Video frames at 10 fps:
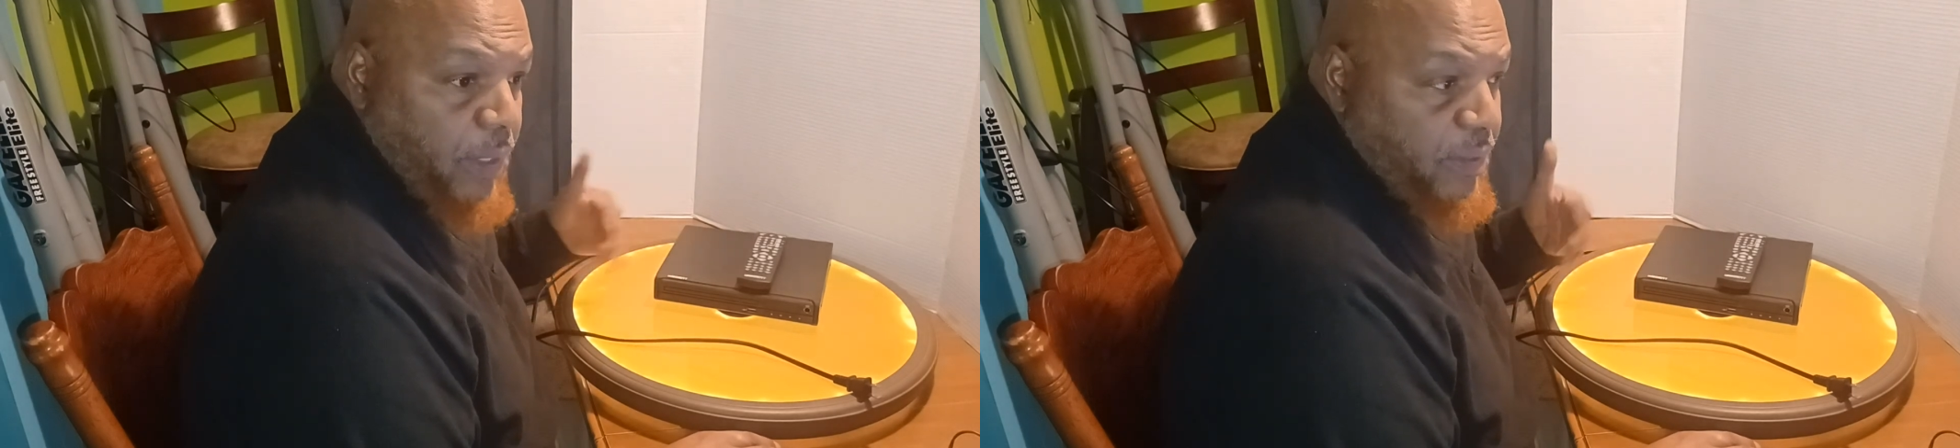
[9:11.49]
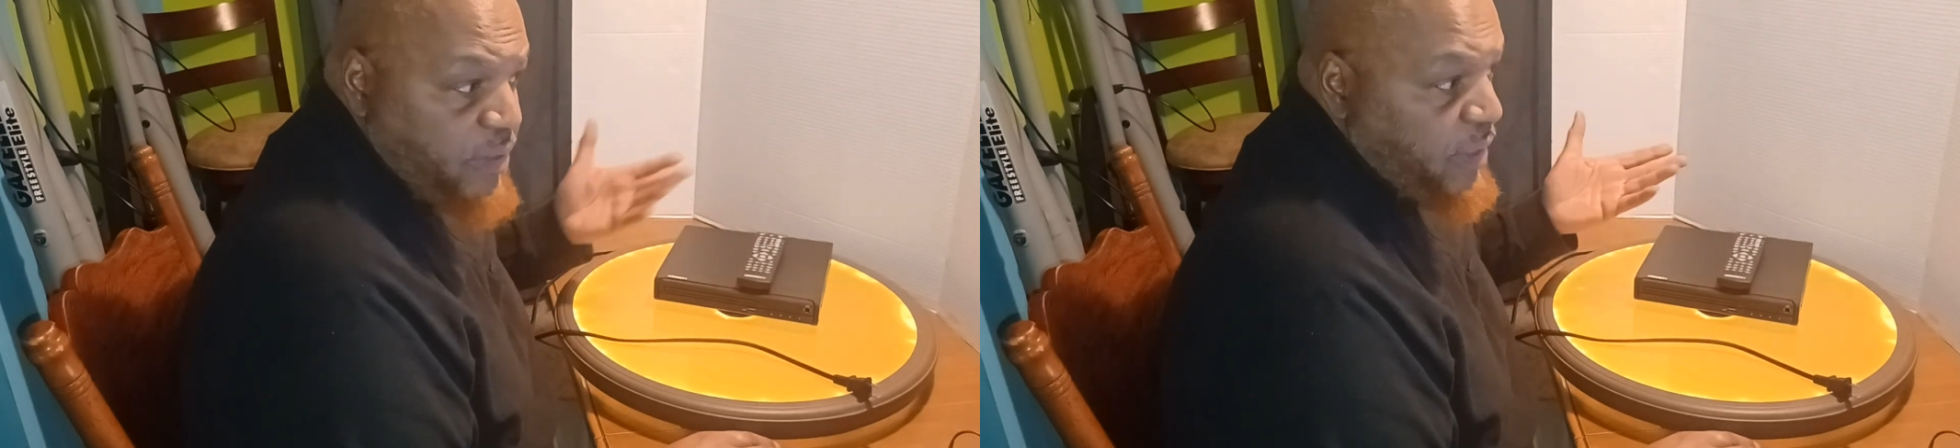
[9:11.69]

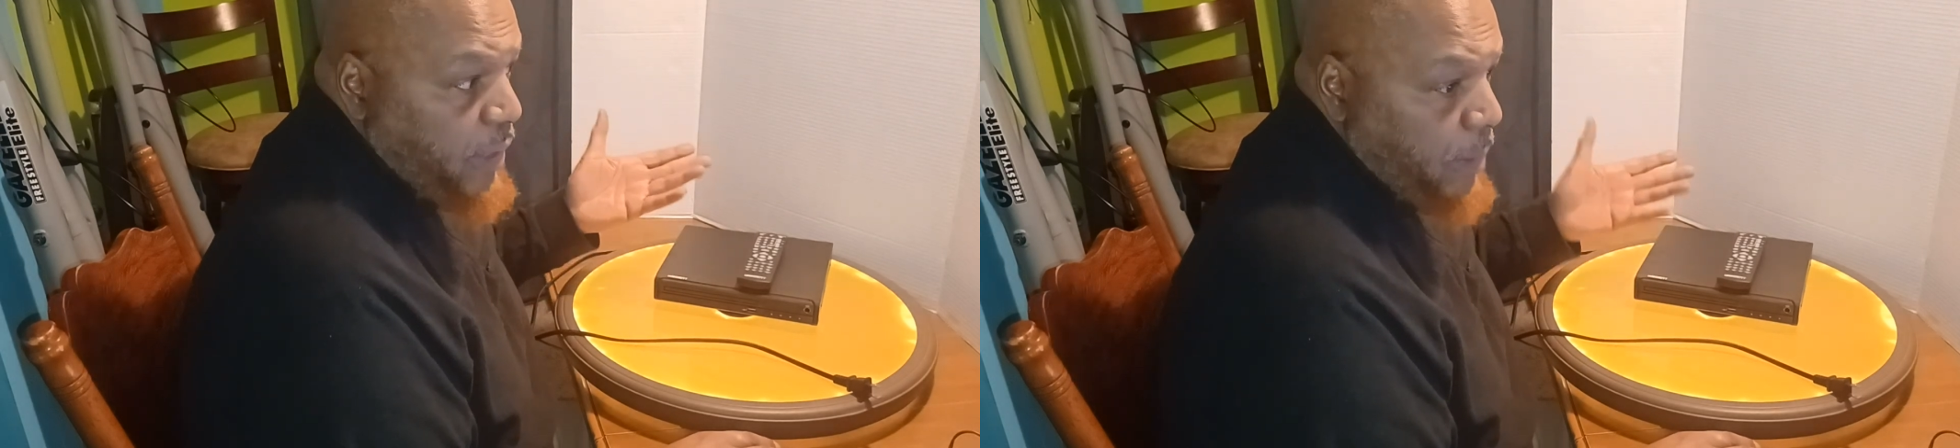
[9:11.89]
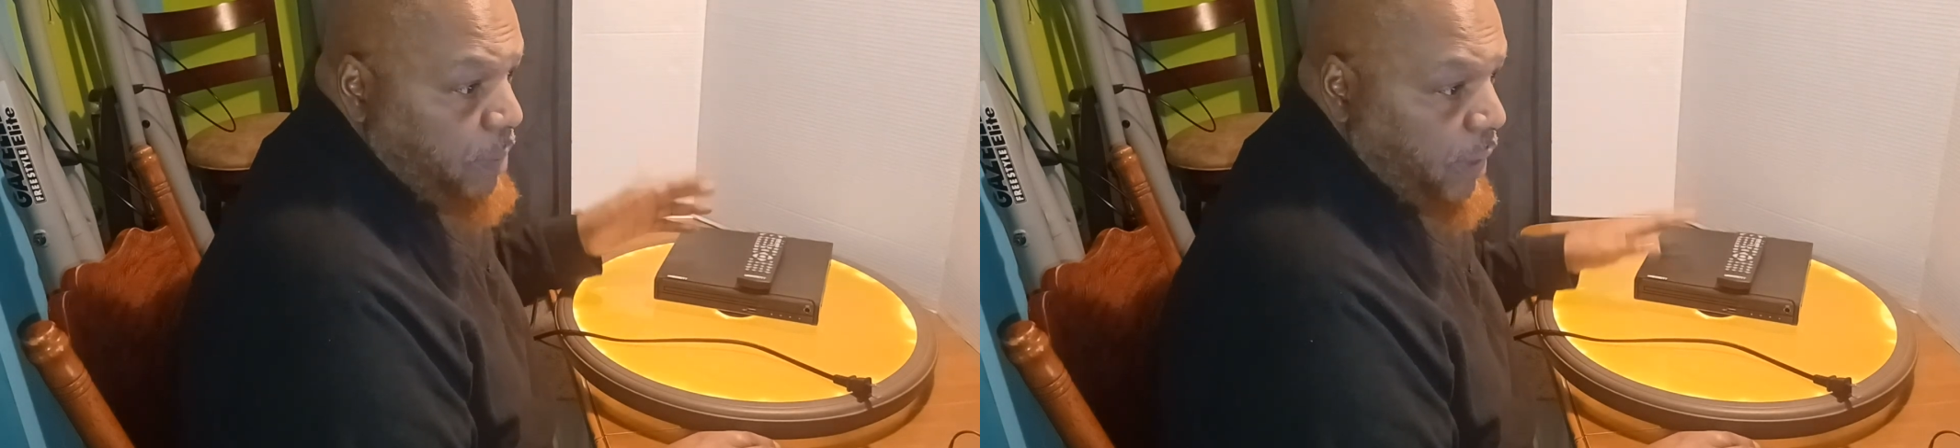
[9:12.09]
the
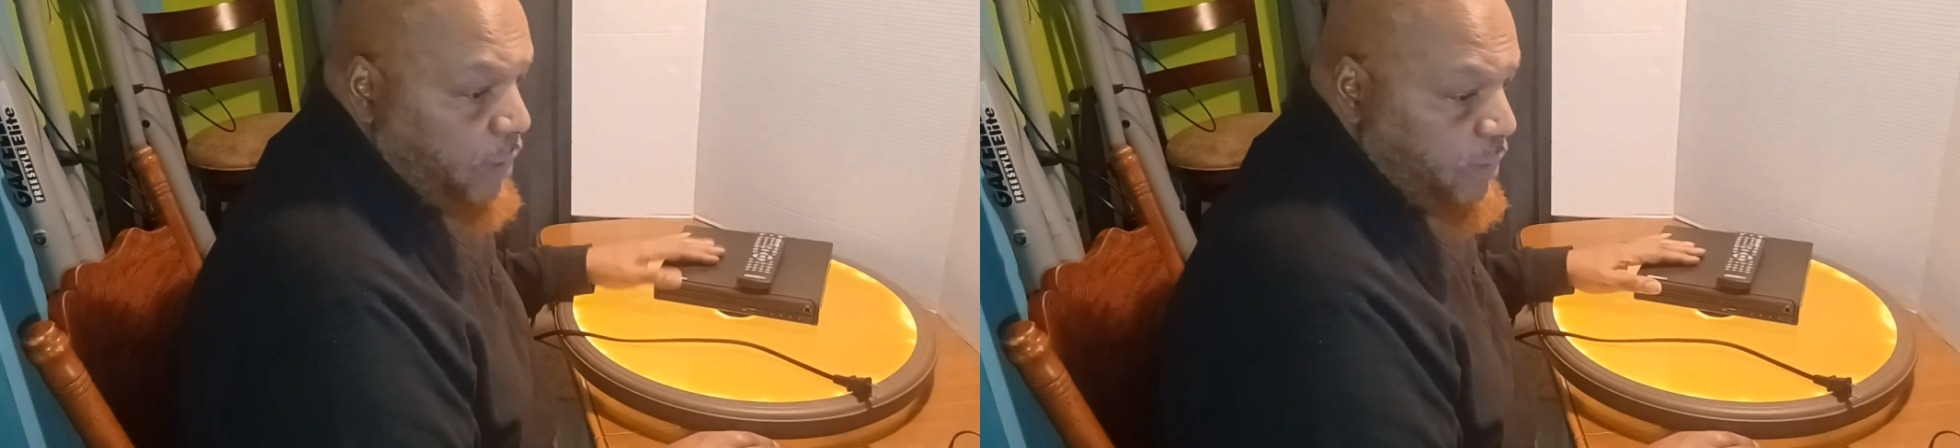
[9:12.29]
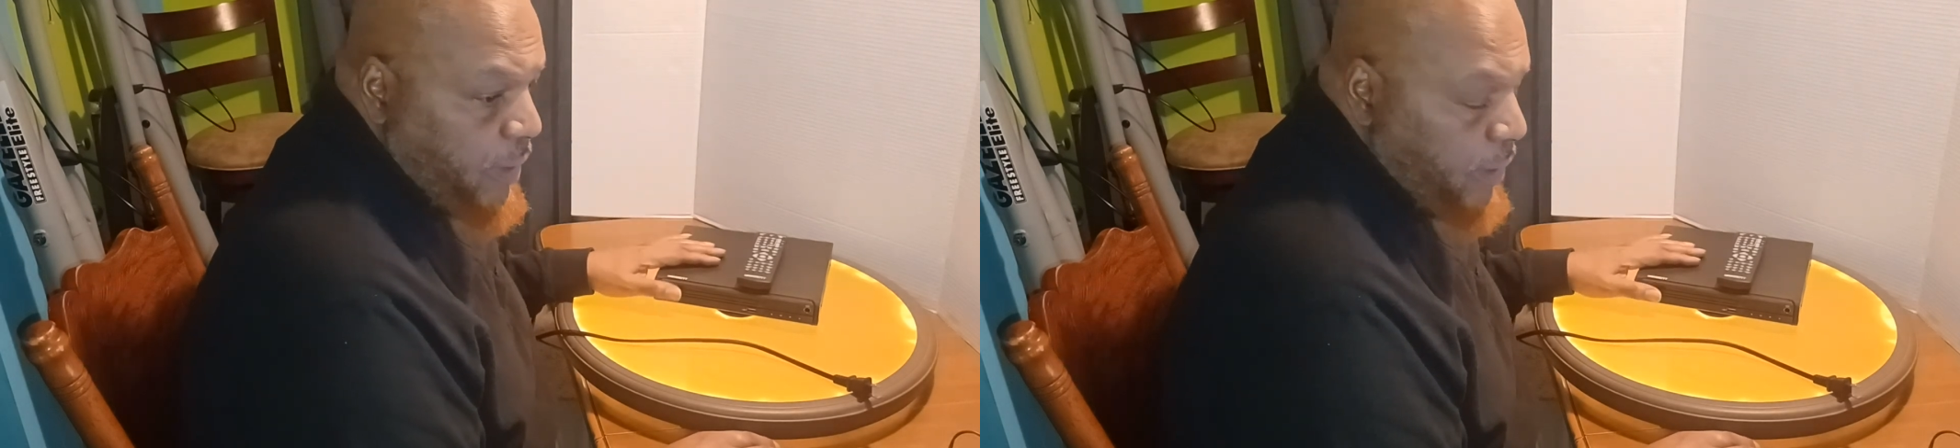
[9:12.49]
CD
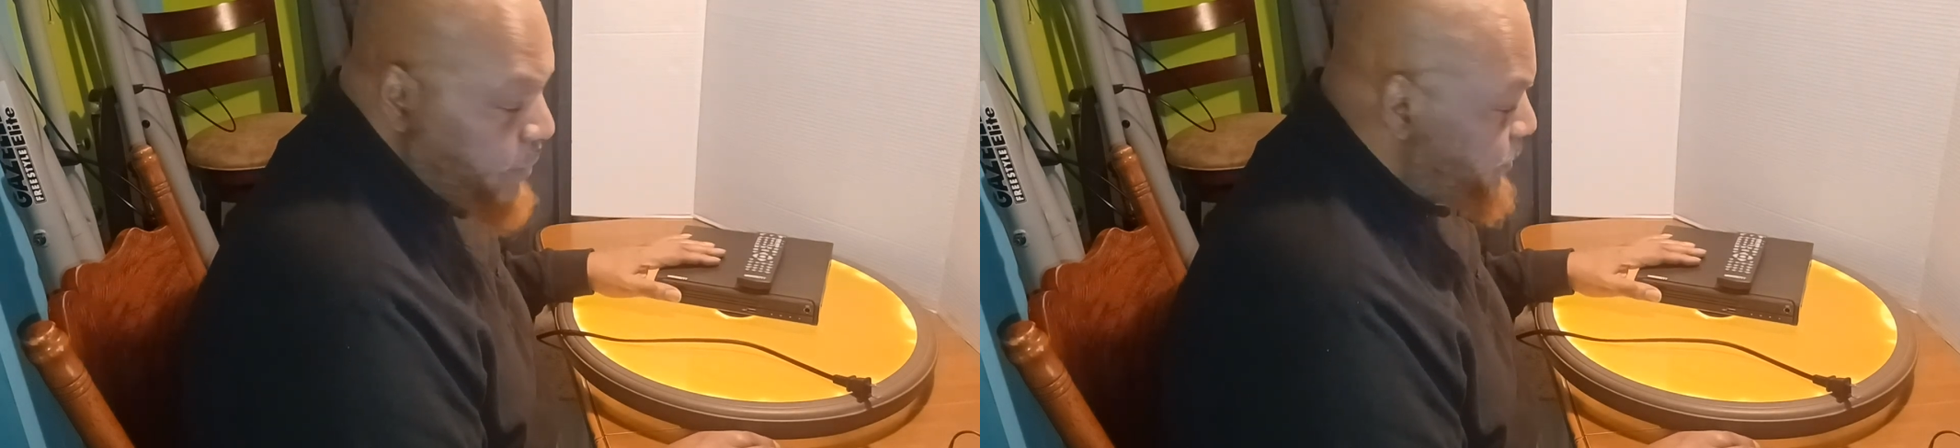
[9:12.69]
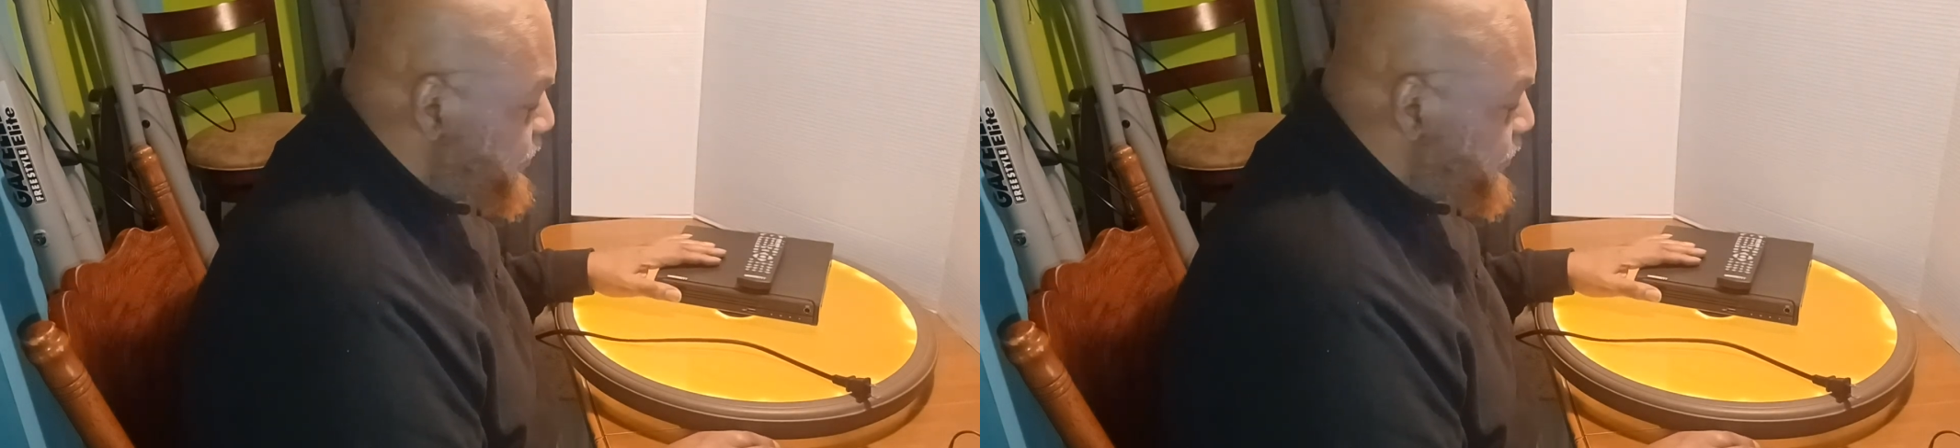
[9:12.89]
players now.